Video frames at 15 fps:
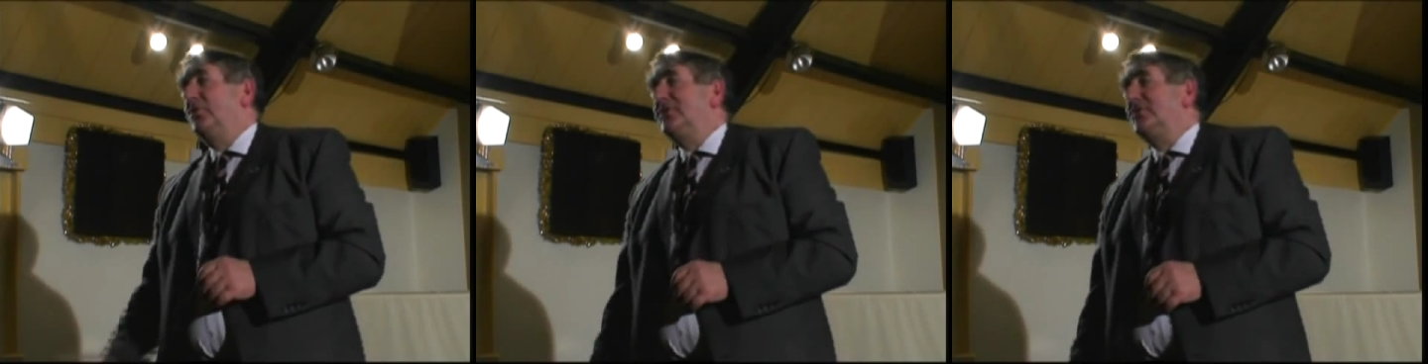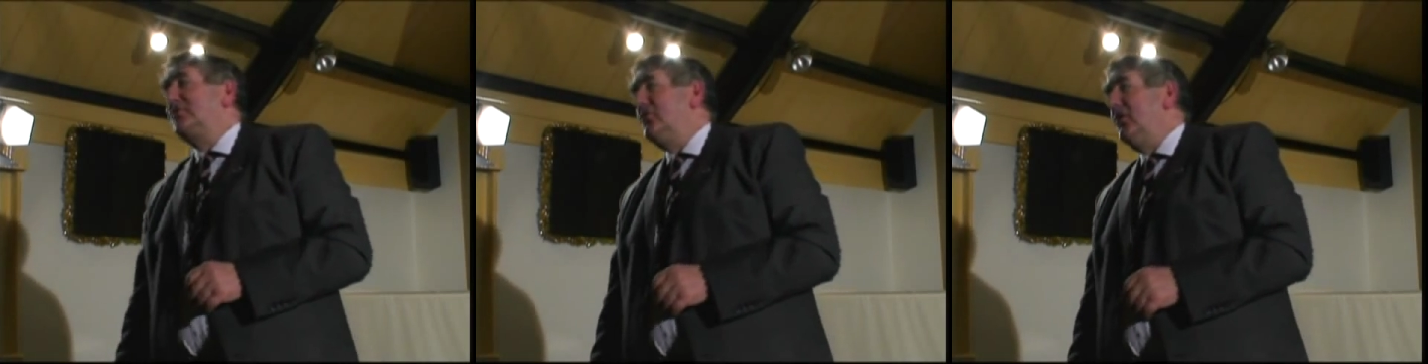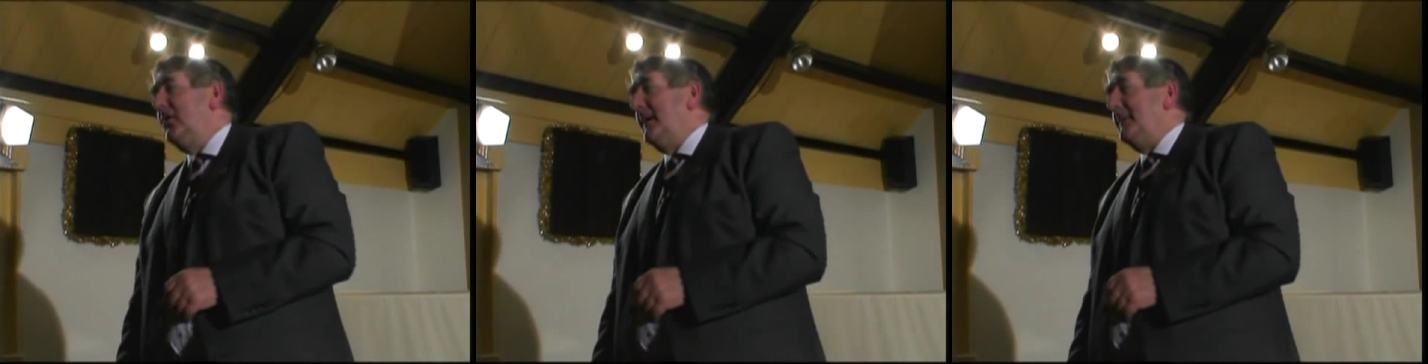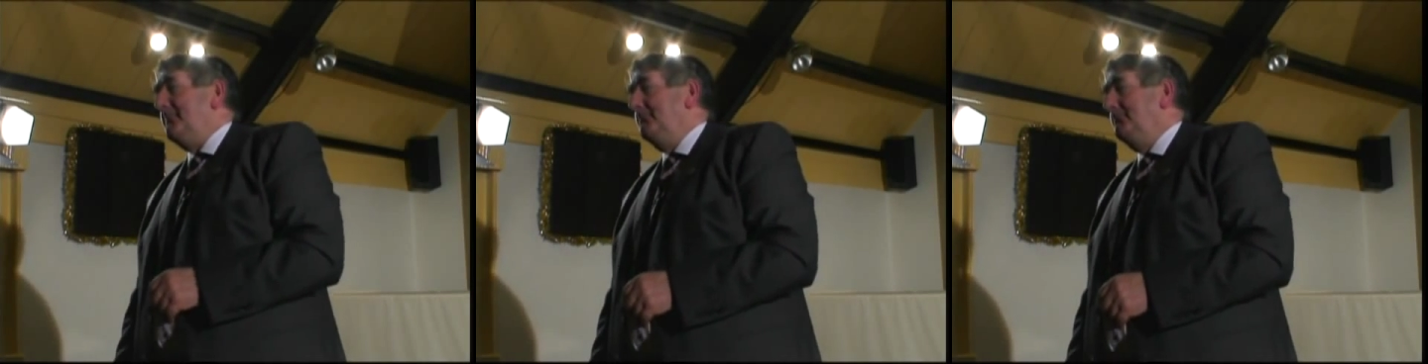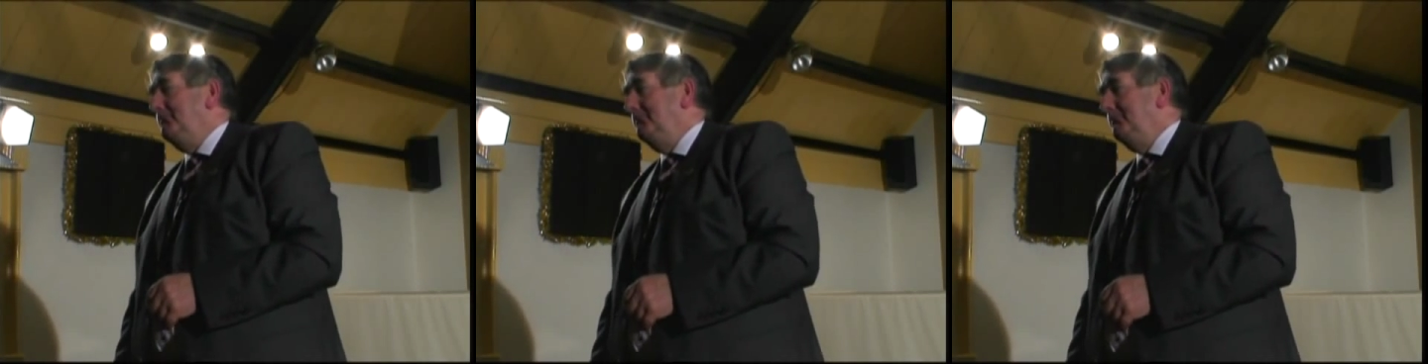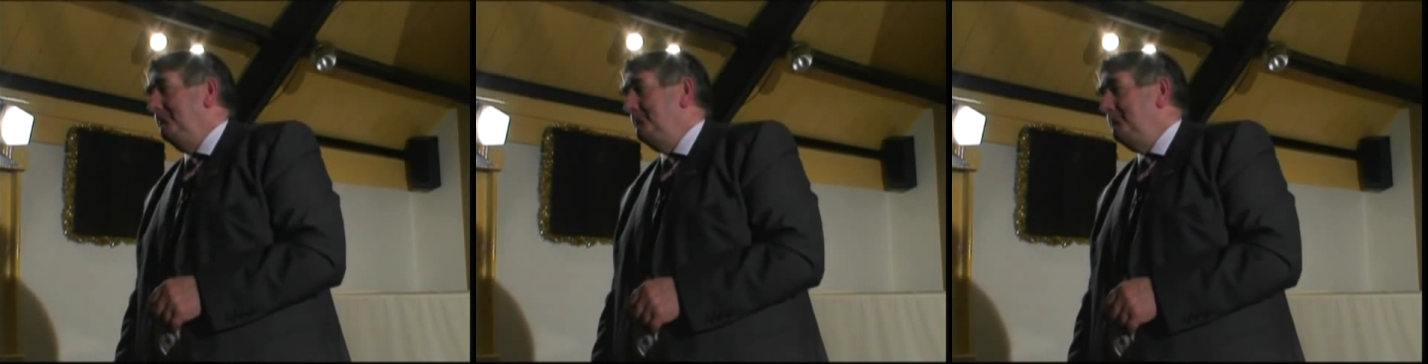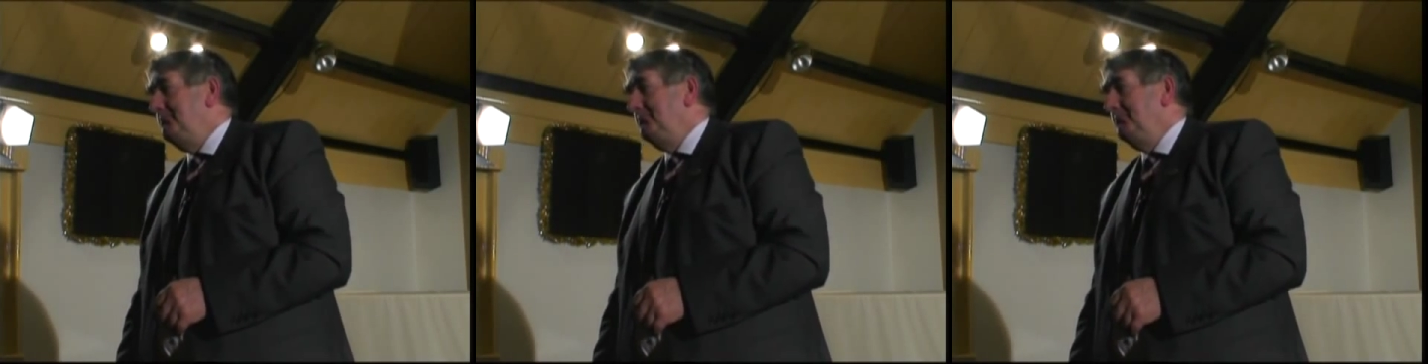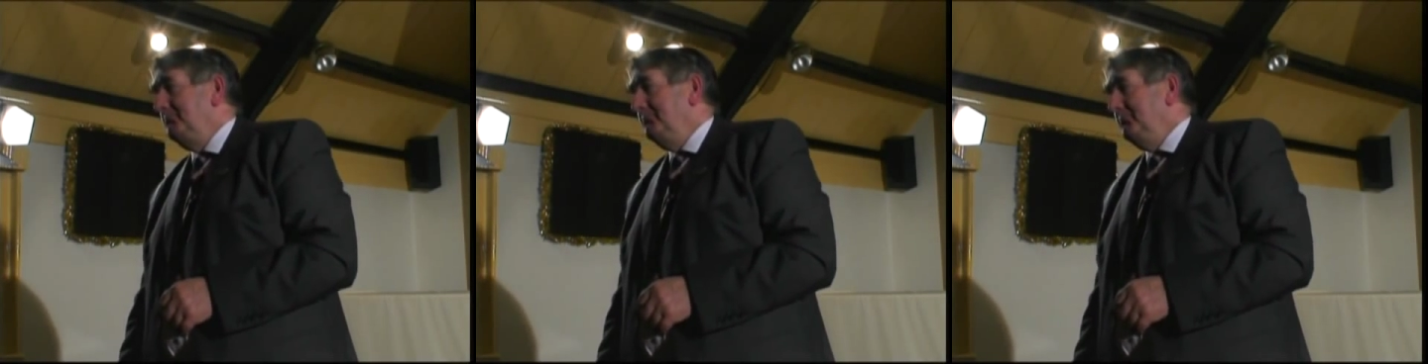a crime.
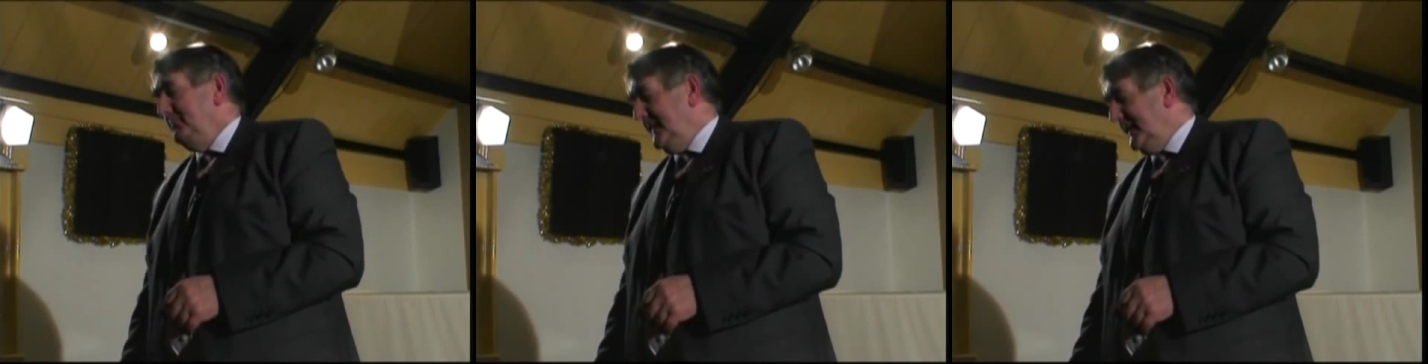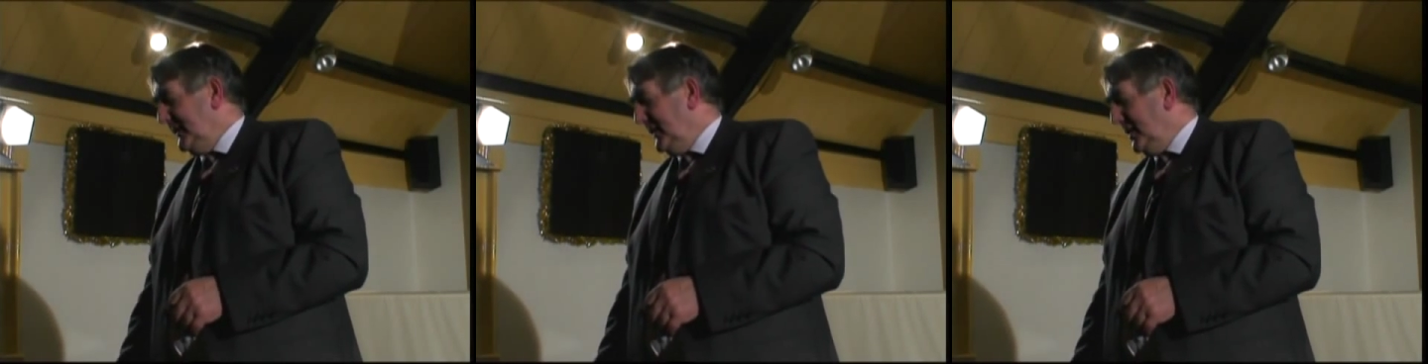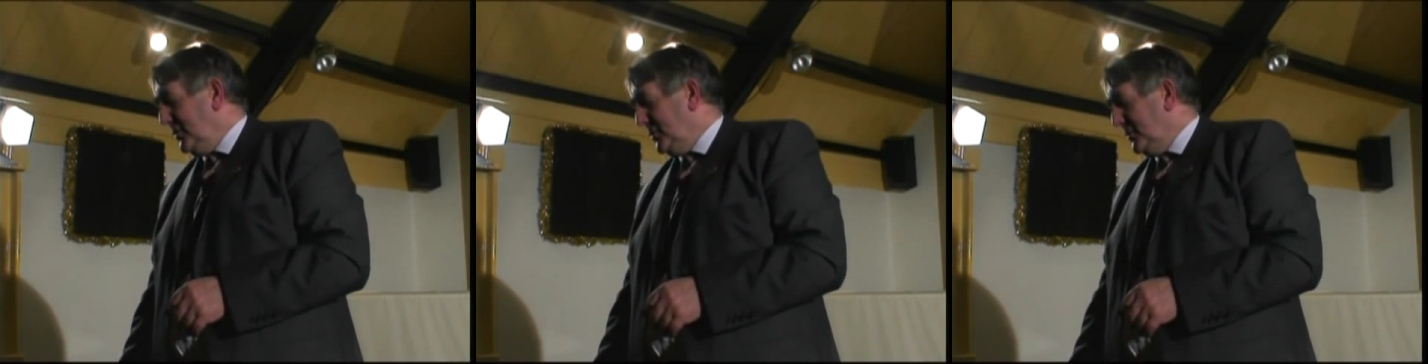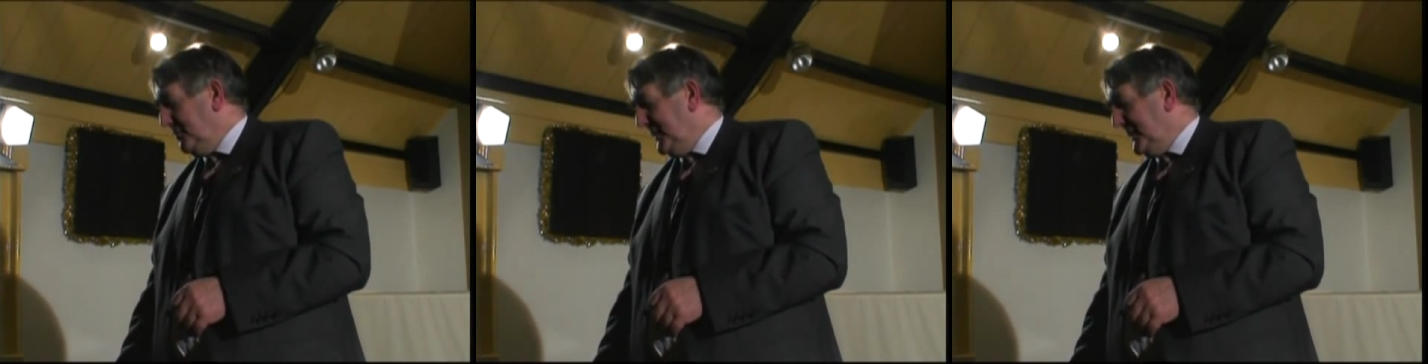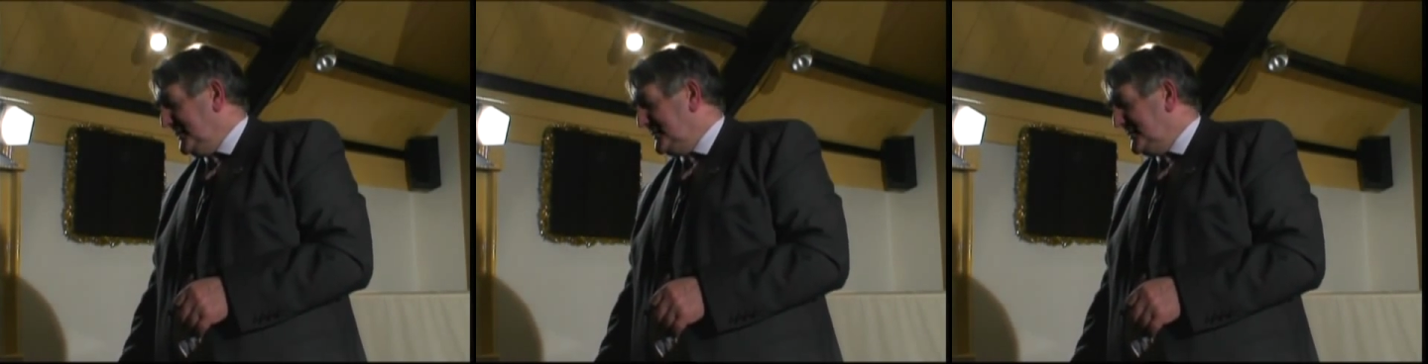Now, the local police